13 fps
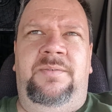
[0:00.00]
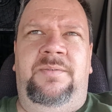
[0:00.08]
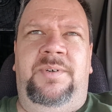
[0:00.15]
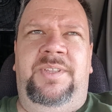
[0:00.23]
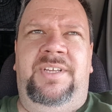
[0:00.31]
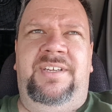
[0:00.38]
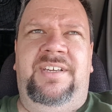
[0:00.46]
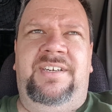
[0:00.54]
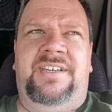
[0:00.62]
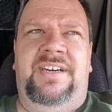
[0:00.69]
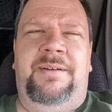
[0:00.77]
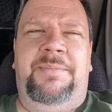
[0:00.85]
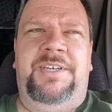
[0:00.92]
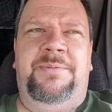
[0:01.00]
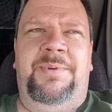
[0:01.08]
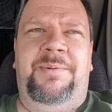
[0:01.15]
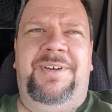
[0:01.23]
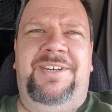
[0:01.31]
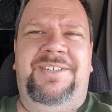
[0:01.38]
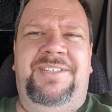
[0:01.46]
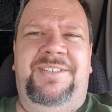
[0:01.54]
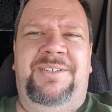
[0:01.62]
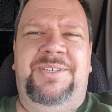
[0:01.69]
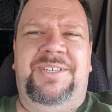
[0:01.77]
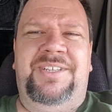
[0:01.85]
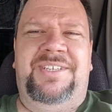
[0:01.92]
One thing that kind of bugs me a bit is
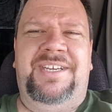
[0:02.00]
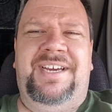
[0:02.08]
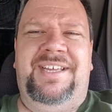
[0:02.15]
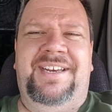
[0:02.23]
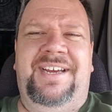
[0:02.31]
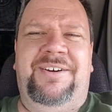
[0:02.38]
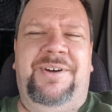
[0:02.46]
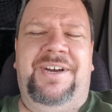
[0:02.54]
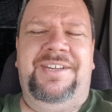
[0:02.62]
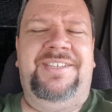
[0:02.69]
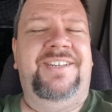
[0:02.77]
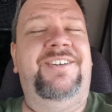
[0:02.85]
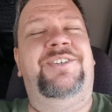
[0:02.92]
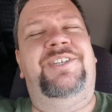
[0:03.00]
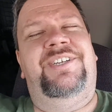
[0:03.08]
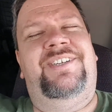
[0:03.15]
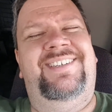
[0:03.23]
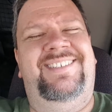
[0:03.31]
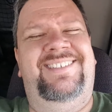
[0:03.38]
using the scythe now costs energy.